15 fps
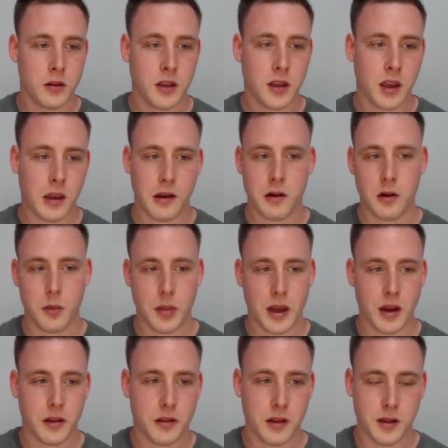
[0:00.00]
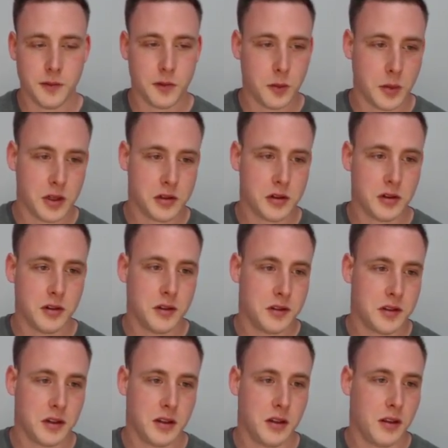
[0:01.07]
care about the information
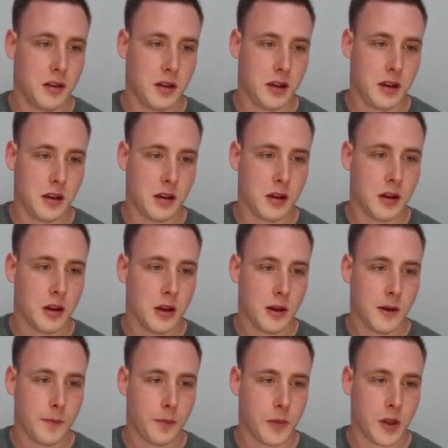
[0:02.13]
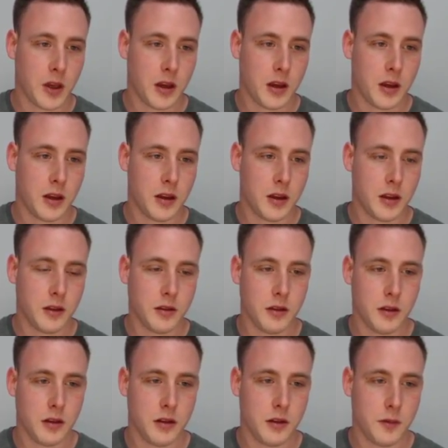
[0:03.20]
that's in the, uh,
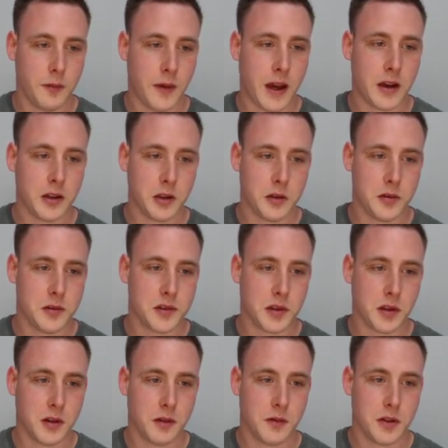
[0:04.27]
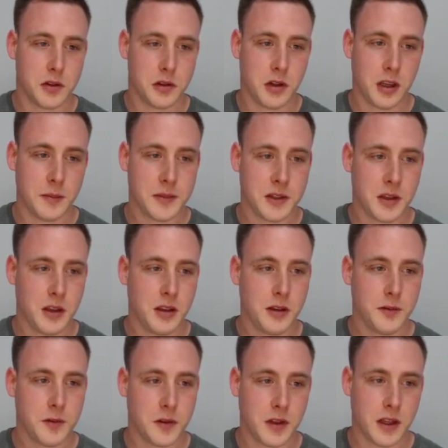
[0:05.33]
the, the values of the shapes key
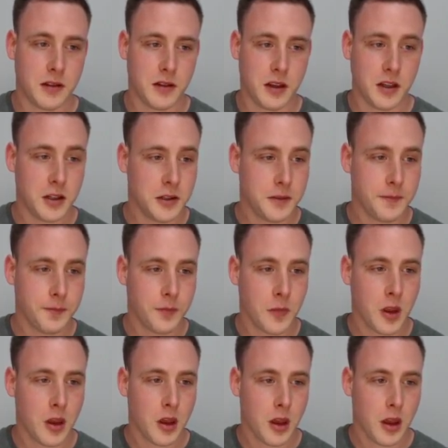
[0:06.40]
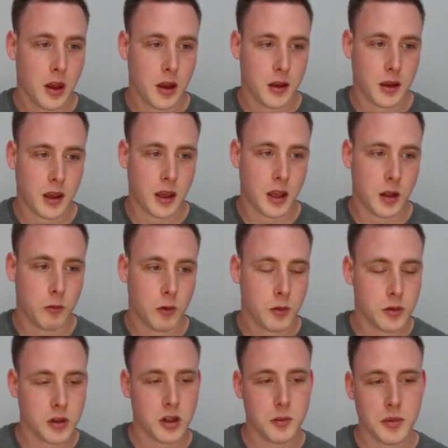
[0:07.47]
for that data. And what
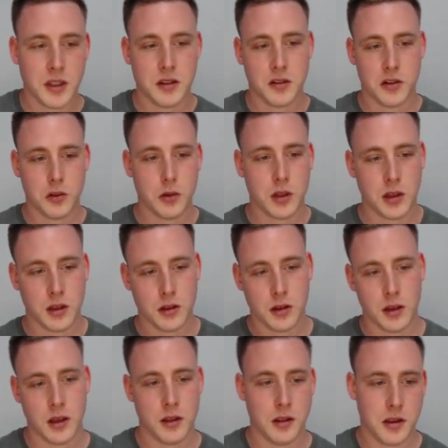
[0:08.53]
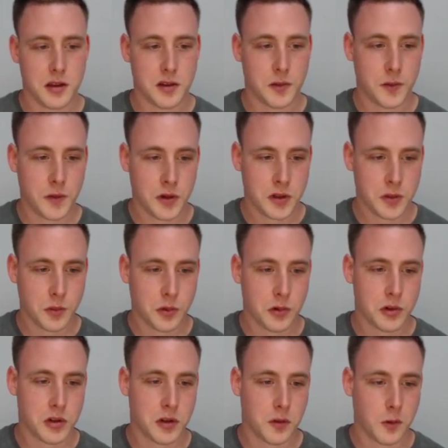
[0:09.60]
we're going to be doing in this first
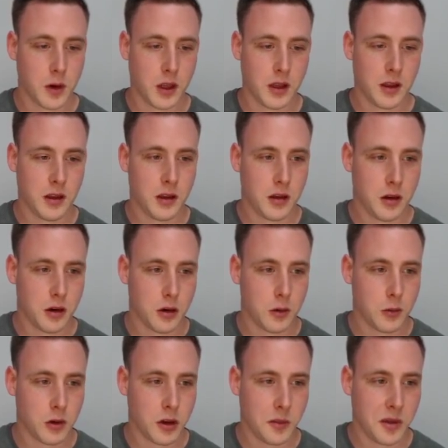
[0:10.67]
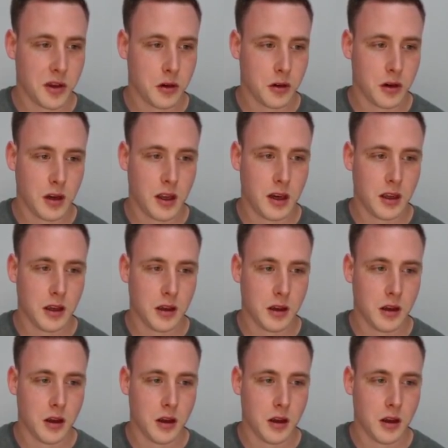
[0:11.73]
portion right here, we're going to be creating